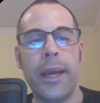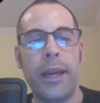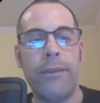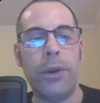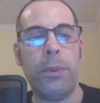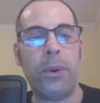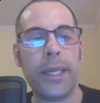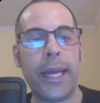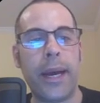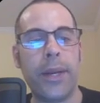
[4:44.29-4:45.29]
If you bought
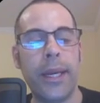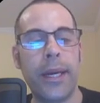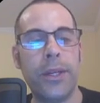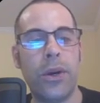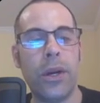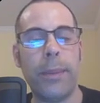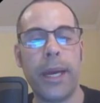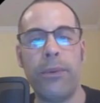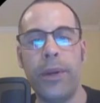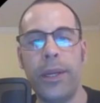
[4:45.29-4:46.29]
it down here, you could have
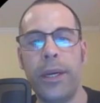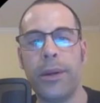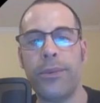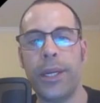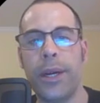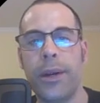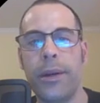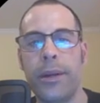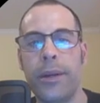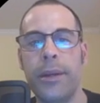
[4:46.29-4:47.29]
made a really good
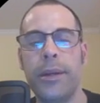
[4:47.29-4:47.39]
return.